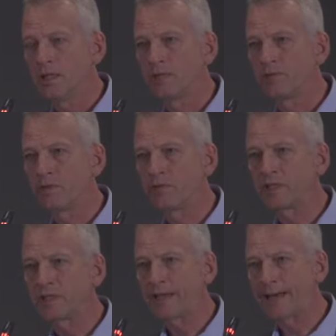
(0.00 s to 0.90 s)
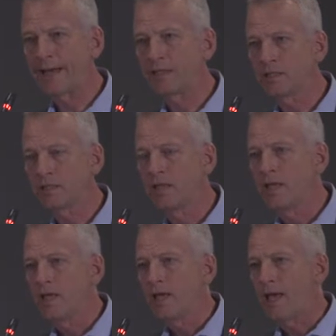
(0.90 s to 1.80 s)
in the famous Serrata,
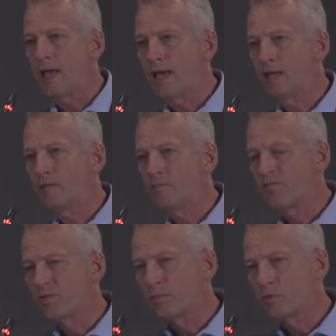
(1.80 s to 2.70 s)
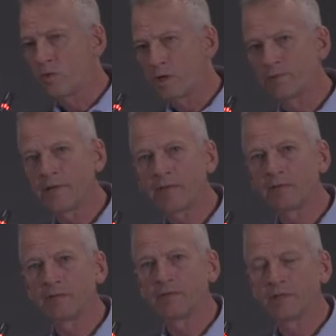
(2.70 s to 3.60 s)
And from
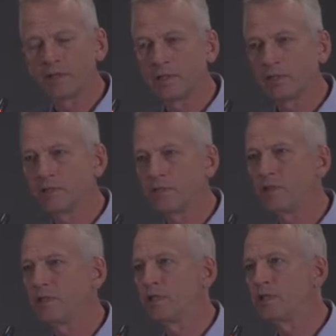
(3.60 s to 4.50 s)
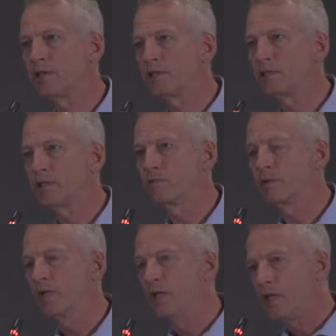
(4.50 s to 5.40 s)
1297 until
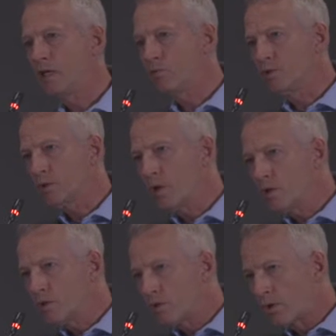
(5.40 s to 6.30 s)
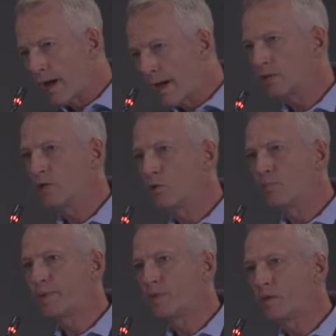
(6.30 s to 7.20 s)
1797, it was cracked
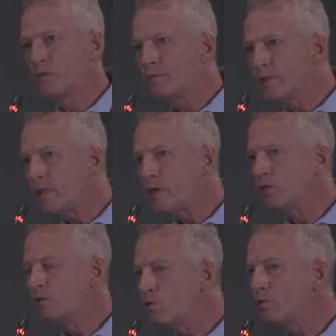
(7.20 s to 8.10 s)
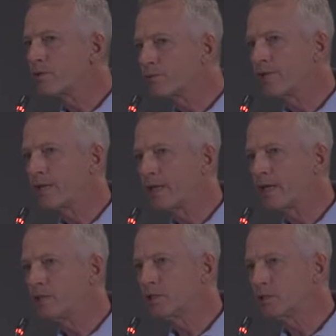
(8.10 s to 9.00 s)
open only on two or three
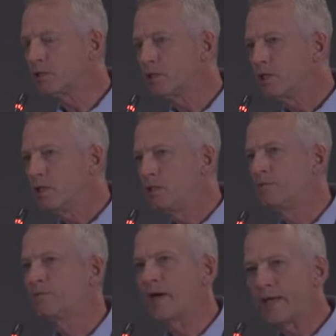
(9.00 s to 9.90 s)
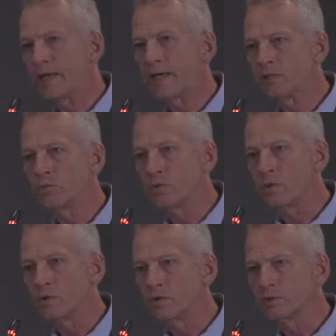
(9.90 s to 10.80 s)
occasions to finance
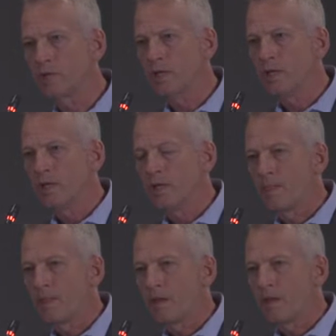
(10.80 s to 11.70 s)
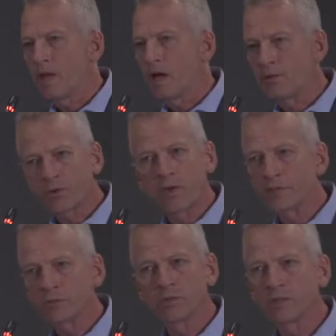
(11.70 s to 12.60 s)
wars.
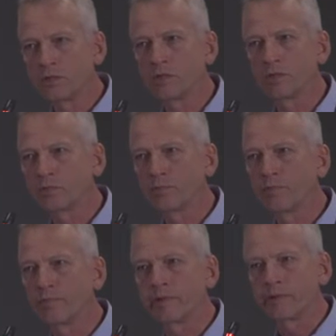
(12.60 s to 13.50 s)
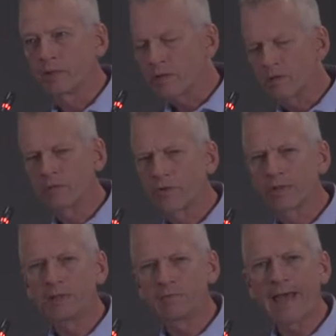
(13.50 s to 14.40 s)
Otherwise, there was no social mobility, and a
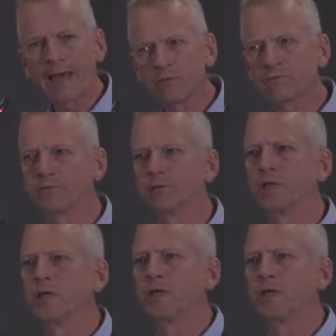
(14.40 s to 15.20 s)
relative handful